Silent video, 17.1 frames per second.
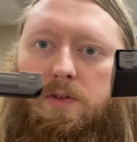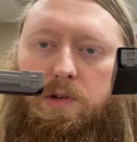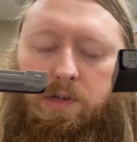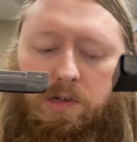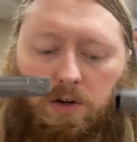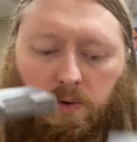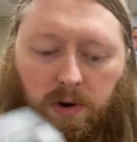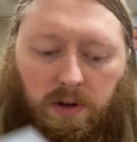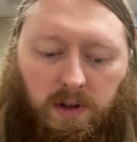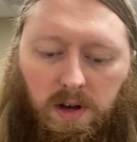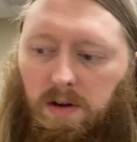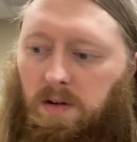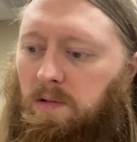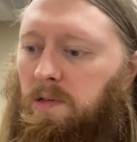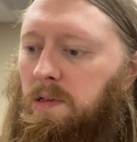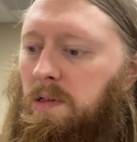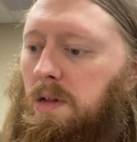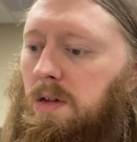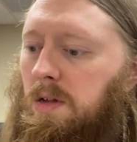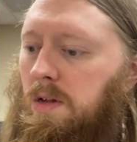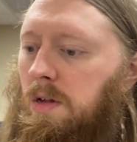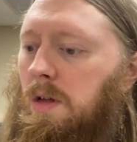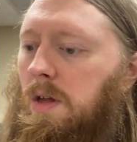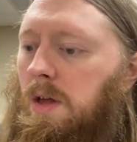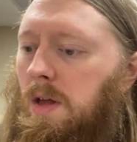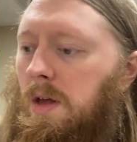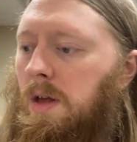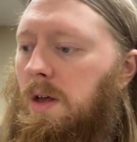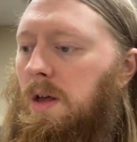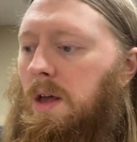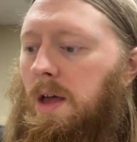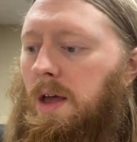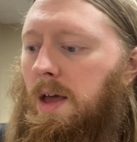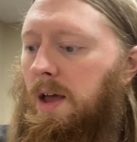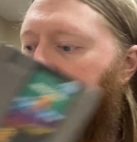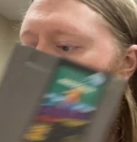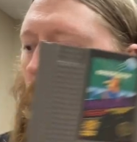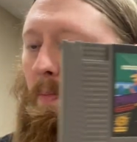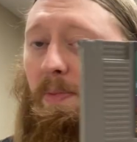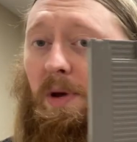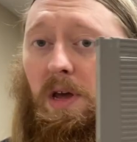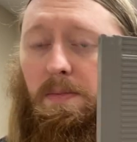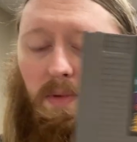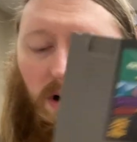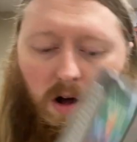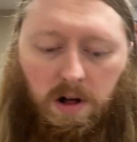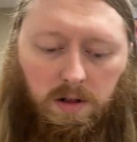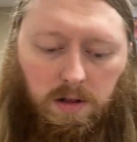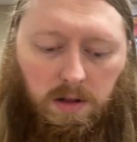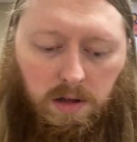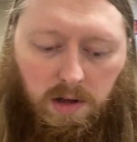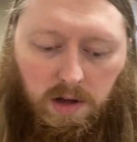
there's two of those, and Pinball.